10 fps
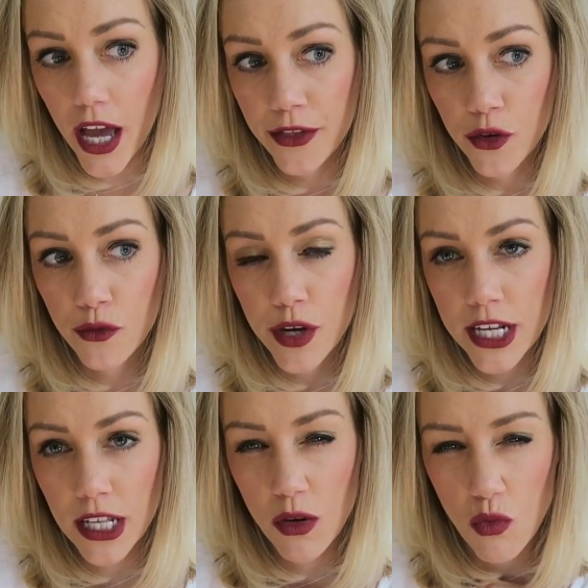And the
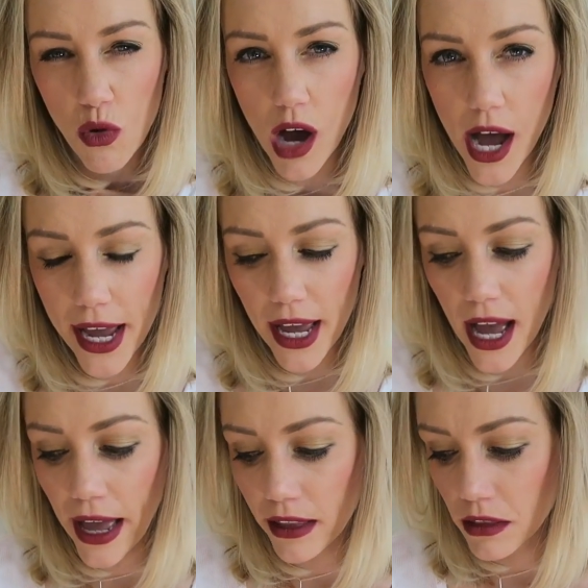reason why
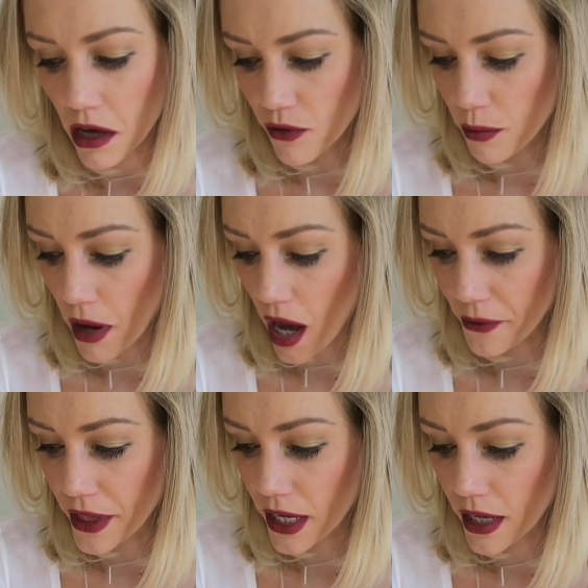I love
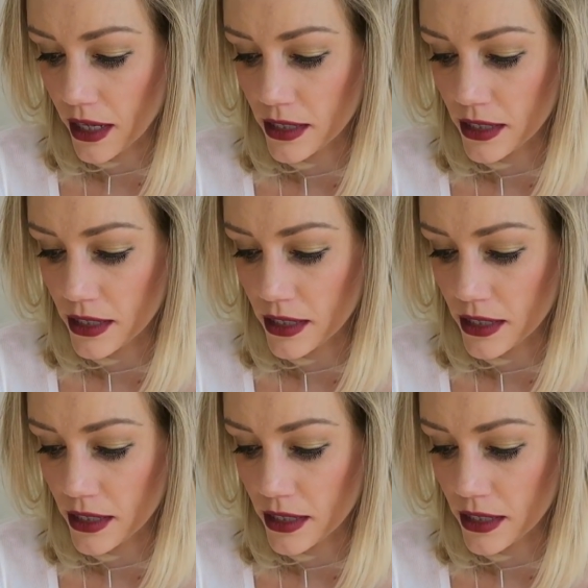Apothic